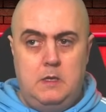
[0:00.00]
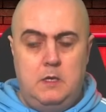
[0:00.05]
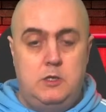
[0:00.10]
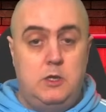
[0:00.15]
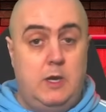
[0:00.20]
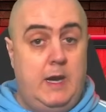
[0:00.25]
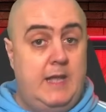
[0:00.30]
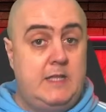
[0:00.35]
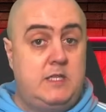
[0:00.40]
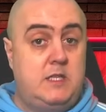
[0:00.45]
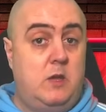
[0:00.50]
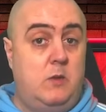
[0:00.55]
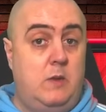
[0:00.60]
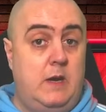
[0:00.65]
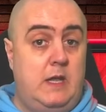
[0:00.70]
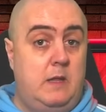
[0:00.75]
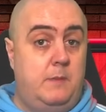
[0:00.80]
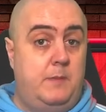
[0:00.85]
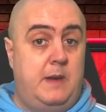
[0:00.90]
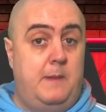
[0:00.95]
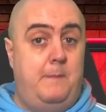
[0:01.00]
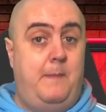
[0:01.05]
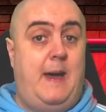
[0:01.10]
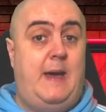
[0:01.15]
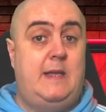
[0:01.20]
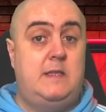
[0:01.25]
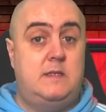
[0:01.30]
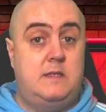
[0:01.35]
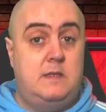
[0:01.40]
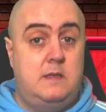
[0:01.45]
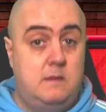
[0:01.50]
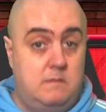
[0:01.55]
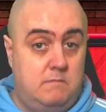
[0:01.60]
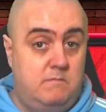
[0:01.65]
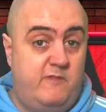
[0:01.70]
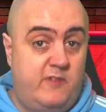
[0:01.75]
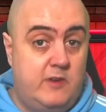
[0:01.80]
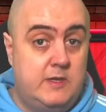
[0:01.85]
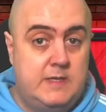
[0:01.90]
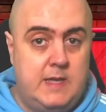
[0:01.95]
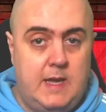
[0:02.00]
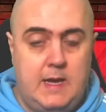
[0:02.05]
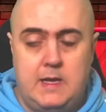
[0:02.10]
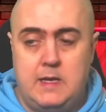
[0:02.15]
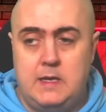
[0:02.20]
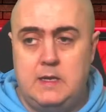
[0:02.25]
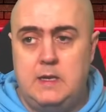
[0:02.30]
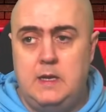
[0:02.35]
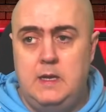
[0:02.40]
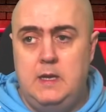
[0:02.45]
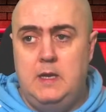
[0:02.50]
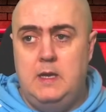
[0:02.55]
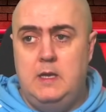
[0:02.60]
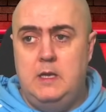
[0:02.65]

So let's do a little bit of maths for a second.